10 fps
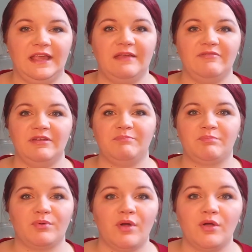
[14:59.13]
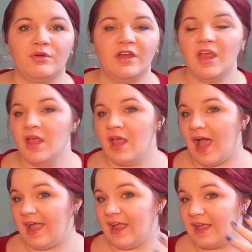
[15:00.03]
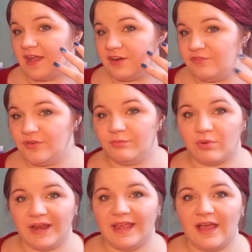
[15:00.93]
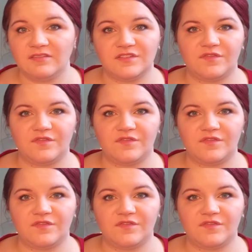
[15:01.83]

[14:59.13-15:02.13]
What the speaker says: It broke. I got a few breakouts